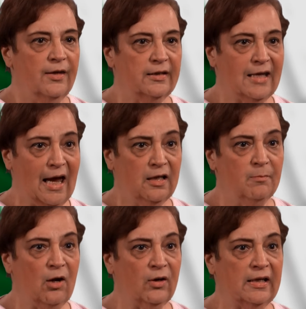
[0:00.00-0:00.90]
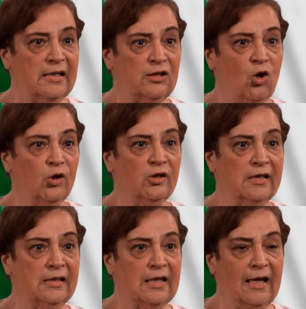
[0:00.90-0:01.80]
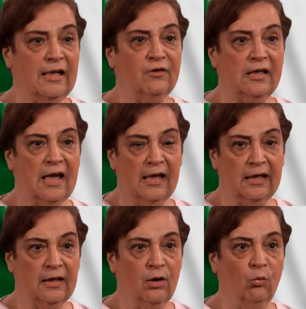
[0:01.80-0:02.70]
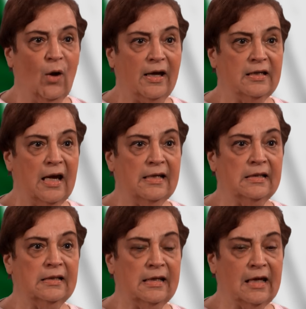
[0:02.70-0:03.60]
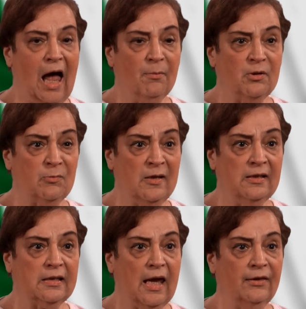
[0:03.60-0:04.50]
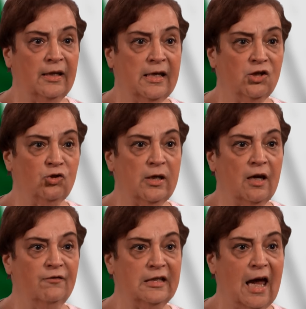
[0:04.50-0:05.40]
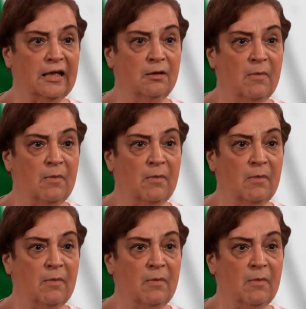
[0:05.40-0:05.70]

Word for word: The Italian American Historical Society of Connecticut recognizes the accomplishments and the history of Italian